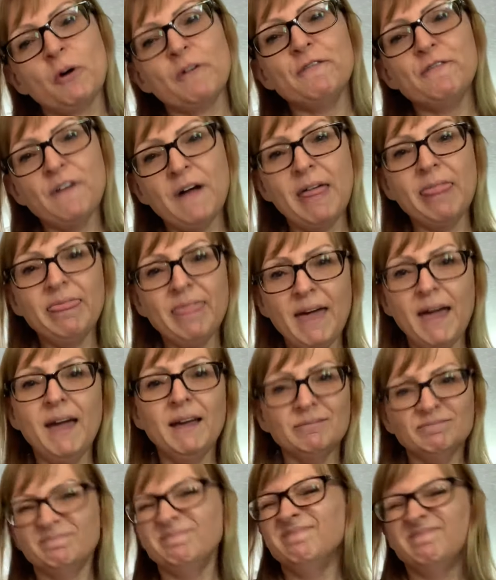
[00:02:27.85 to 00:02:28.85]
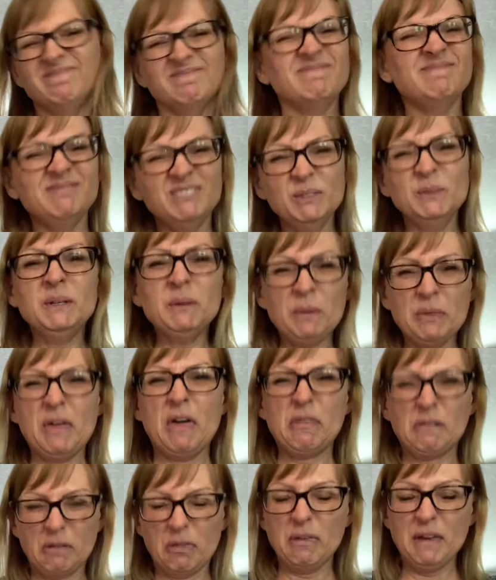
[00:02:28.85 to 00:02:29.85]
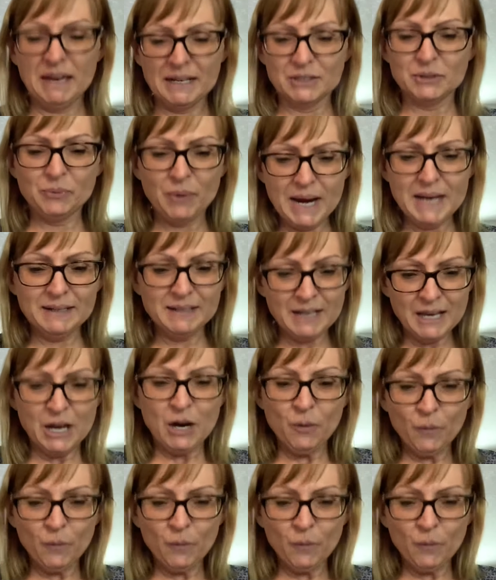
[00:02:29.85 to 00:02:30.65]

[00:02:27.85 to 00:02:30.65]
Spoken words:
fun than doing with other things, right?